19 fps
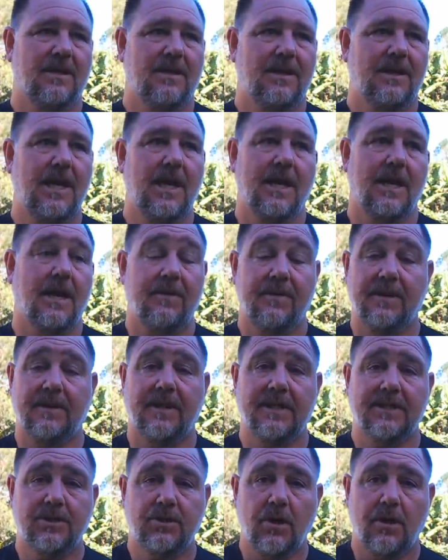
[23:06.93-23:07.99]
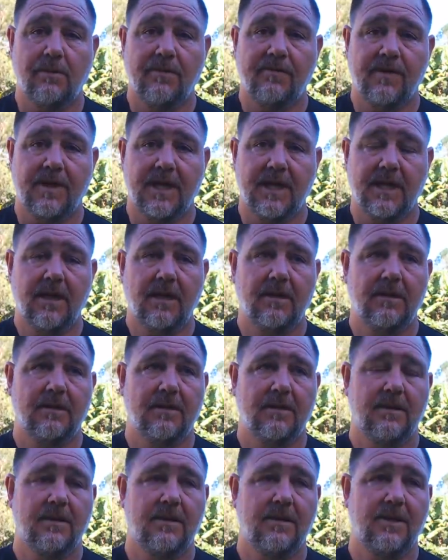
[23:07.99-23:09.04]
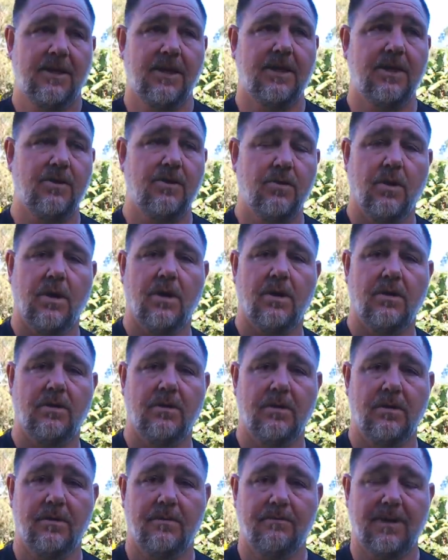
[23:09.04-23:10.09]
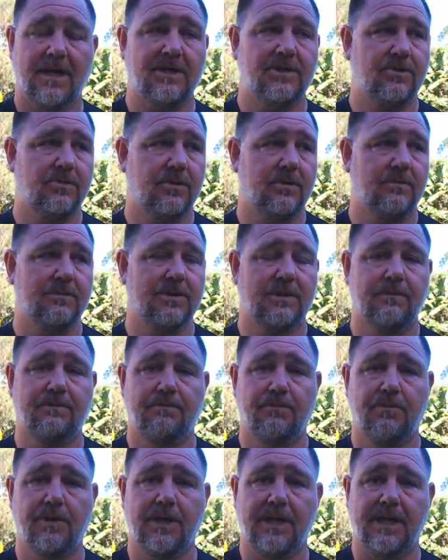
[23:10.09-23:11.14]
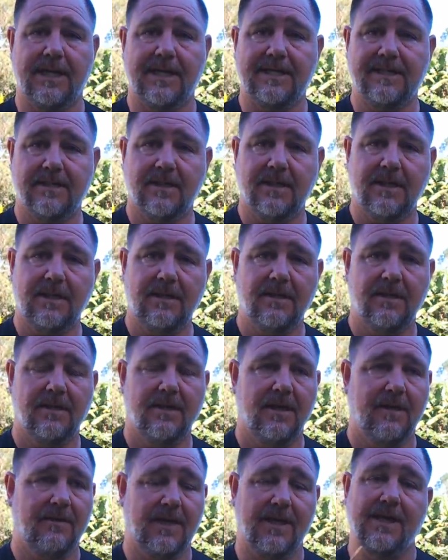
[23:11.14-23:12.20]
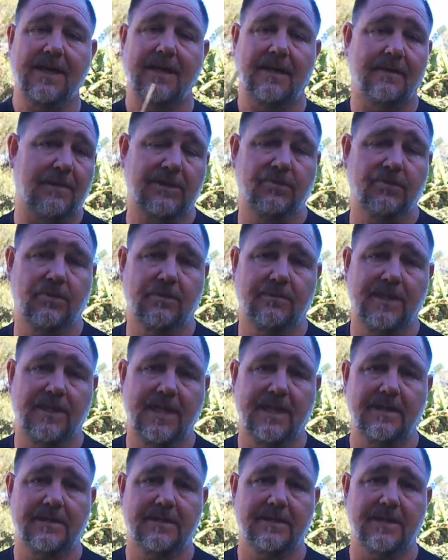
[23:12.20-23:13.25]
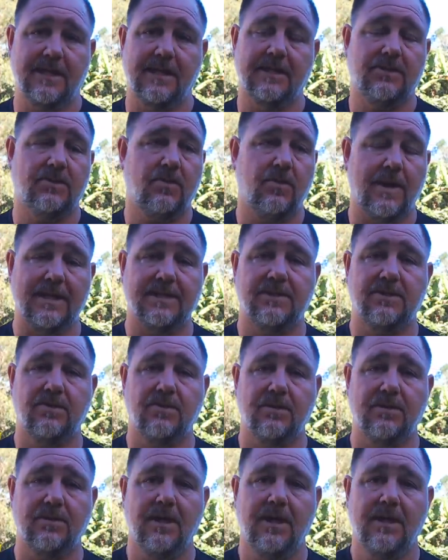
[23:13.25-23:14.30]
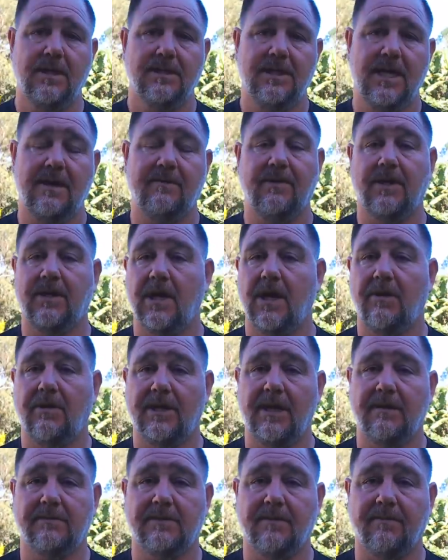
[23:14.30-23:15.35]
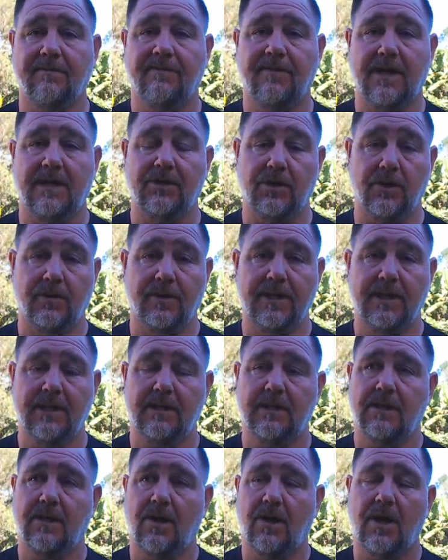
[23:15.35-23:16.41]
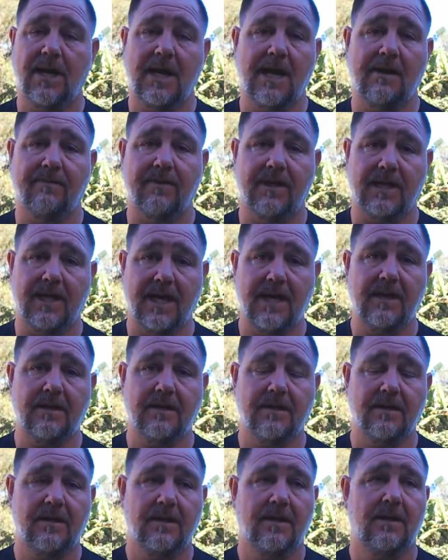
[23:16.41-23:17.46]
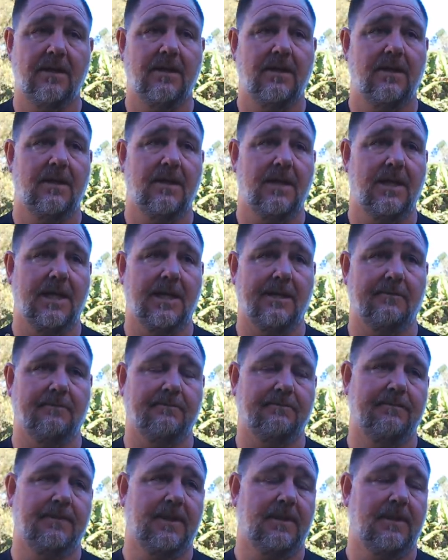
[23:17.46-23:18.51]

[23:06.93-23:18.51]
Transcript: yeah, this time of year, you can grow mushrooms pretty easily if you can get the mushroom kits, and it's always good to have a go and have some fun doing it. I haven't yet, but